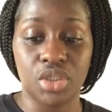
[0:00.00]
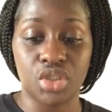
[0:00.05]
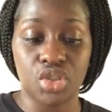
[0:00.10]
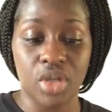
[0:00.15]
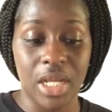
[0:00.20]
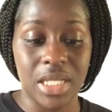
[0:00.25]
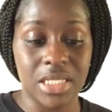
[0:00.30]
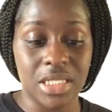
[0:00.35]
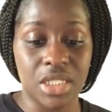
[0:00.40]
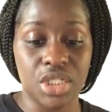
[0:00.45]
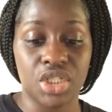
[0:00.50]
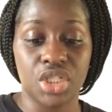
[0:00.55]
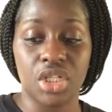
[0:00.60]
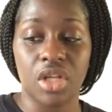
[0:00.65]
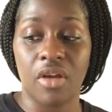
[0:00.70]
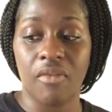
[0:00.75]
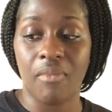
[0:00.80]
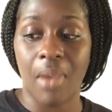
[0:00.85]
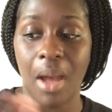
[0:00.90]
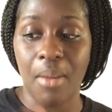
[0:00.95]
the
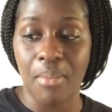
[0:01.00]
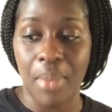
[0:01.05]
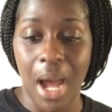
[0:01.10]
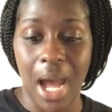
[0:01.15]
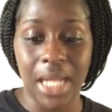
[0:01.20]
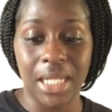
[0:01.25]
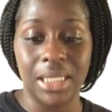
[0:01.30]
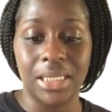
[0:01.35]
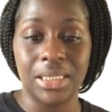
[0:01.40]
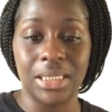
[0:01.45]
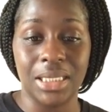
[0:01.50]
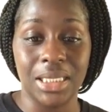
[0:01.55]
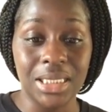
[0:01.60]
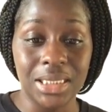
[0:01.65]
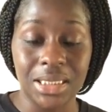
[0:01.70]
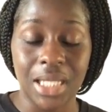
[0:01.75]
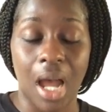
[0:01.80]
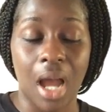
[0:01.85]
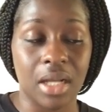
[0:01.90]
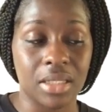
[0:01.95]
transition of my body
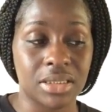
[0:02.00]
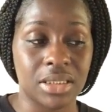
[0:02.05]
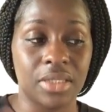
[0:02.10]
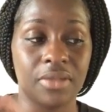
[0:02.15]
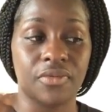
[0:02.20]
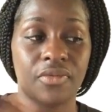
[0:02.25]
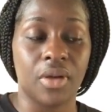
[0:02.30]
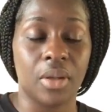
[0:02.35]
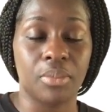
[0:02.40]
detoxing